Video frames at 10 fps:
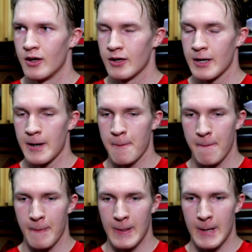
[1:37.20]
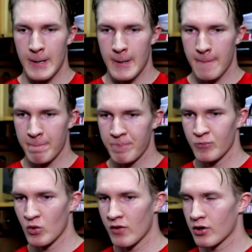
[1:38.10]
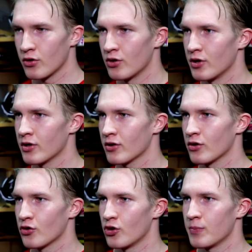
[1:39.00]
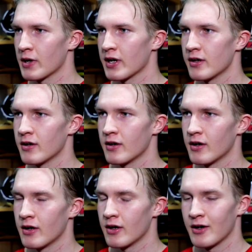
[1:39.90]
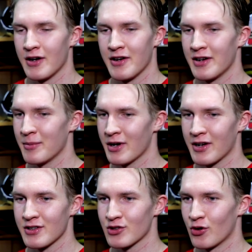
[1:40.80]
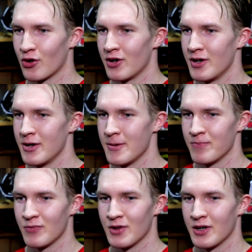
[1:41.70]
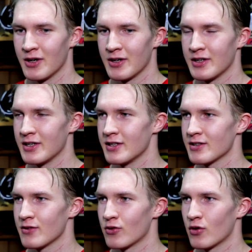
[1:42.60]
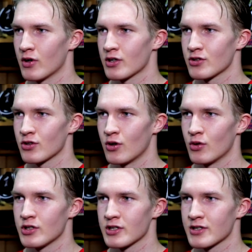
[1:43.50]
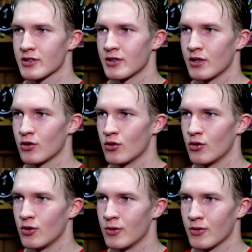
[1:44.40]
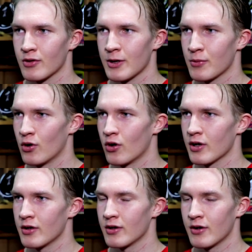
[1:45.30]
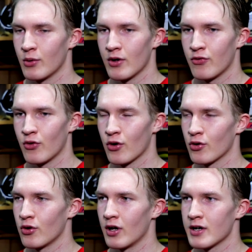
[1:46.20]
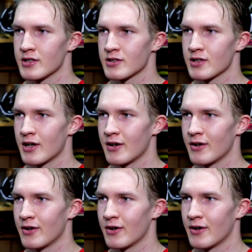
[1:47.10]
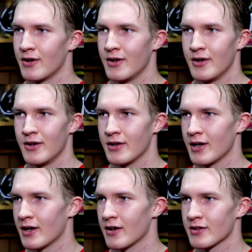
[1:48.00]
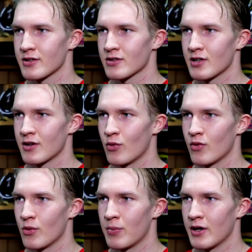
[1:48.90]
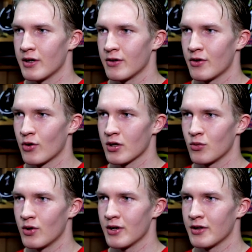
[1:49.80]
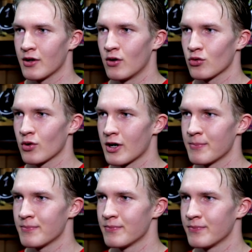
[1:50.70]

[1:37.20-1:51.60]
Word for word: Yeah, um, we have a good good group again. Uh, anybody can score. Uh, the D's, the forwards, so we just need to keep going. Uh, we have four good lines, and uh, yeah, as I said, when we play the right way, the goals will come.